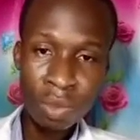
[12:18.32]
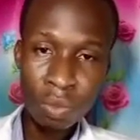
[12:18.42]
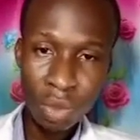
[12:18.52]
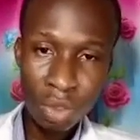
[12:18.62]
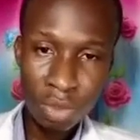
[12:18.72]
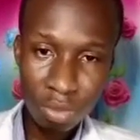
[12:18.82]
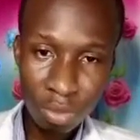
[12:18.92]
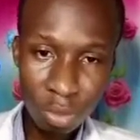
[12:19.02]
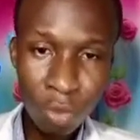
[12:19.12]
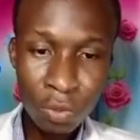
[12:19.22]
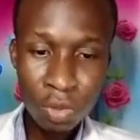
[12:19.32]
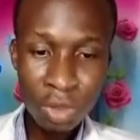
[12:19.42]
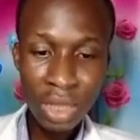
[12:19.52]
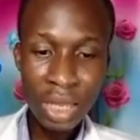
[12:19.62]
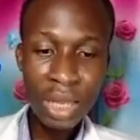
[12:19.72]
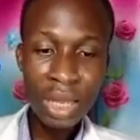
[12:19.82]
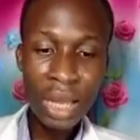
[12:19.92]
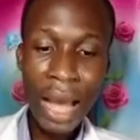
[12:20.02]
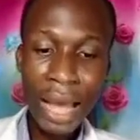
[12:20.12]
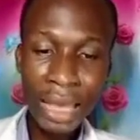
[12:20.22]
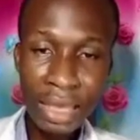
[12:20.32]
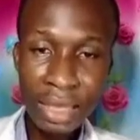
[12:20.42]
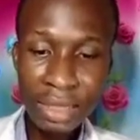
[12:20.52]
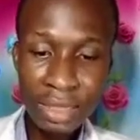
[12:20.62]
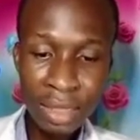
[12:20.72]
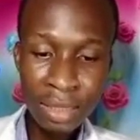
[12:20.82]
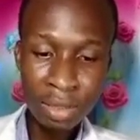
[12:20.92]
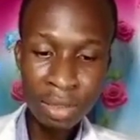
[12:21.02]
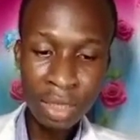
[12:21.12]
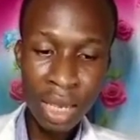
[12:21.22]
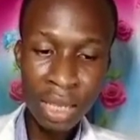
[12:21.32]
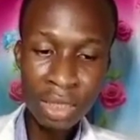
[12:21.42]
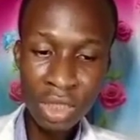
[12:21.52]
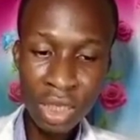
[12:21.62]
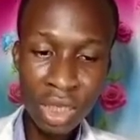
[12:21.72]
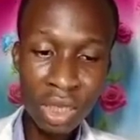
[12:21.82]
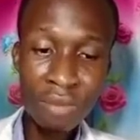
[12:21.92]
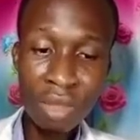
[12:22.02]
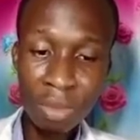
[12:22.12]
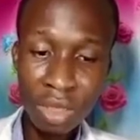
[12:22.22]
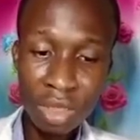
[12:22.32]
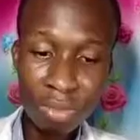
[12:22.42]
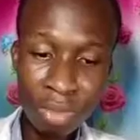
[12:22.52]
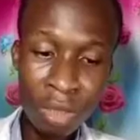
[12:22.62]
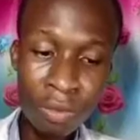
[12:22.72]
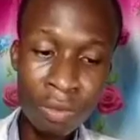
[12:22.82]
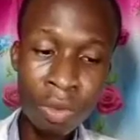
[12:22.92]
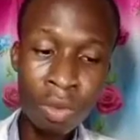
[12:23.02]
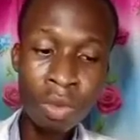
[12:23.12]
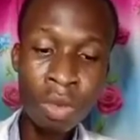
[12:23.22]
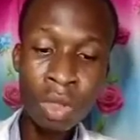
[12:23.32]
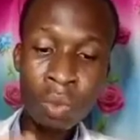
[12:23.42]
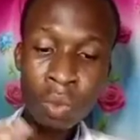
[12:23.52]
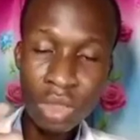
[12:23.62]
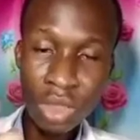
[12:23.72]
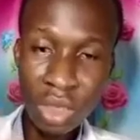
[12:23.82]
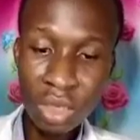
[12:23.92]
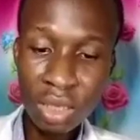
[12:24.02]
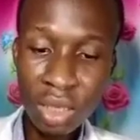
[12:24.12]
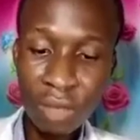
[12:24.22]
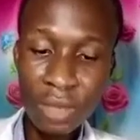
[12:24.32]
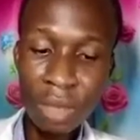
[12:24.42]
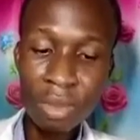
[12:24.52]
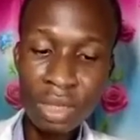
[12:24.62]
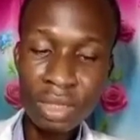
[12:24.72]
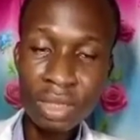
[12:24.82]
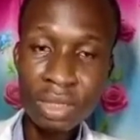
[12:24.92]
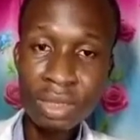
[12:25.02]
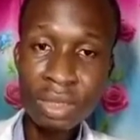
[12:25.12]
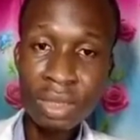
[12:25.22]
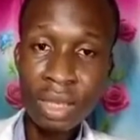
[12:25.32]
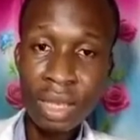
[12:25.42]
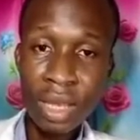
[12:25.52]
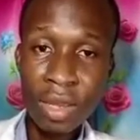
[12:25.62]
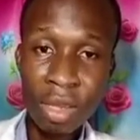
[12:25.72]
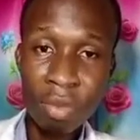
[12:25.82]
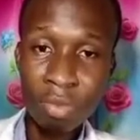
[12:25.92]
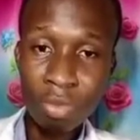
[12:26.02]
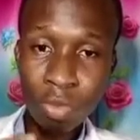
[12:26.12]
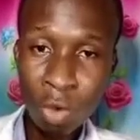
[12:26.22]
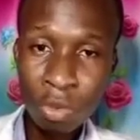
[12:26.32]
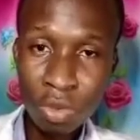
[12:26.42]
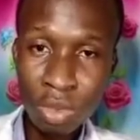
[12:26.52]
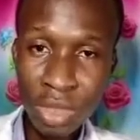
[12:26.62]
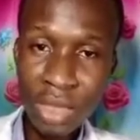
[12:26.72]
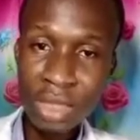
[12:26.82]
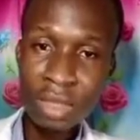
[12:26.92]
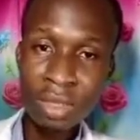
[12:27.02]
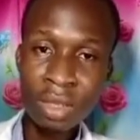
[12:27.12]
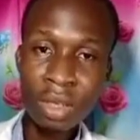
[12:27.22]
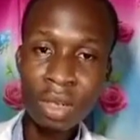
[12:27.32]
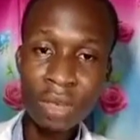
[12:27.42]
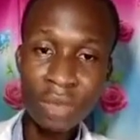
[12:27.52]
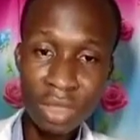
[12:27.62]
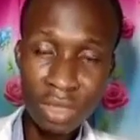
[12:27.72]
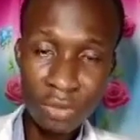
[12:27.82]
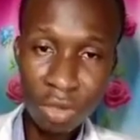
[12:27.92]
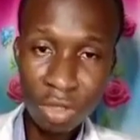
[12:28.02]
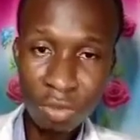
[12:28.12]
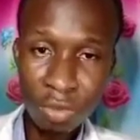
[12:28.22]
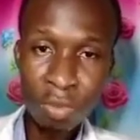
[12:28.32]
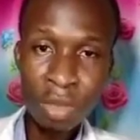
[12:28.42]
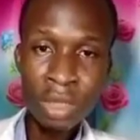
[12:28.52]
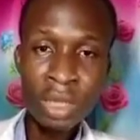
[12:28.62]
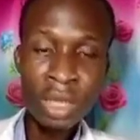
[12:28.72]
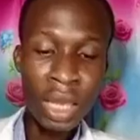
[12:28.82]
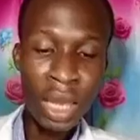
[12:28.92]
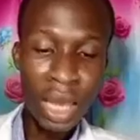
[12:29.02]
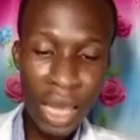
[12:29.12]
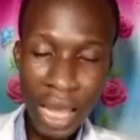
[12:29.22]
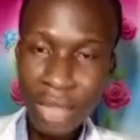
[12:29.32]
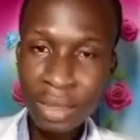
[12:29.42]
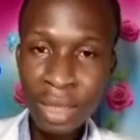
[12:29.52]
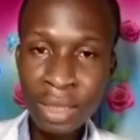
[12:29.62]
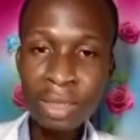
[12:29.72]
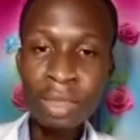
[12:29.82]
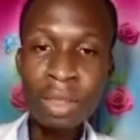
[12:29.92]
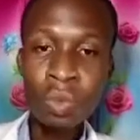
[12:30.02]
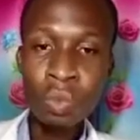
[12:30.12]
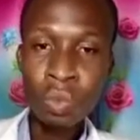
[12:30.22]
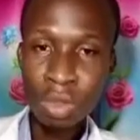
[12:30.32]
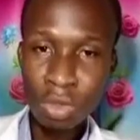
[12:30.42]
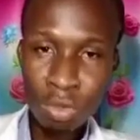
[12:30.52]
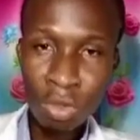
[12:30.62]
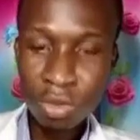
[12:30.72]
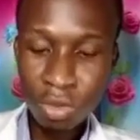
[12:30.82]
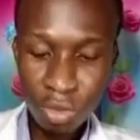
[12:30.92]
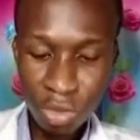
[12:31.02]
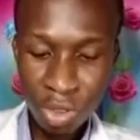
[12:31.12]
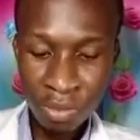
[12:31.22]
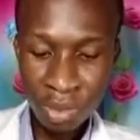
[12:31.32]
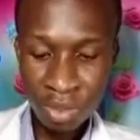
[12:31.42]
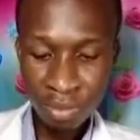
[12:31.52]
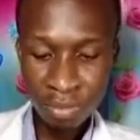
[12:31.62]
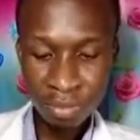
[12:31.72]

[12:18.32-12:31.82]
we move to the Achilles tendon and check if that place is painful. We check if that place is warm to touch, if the difficulty in movement, and then we zoom into treatment.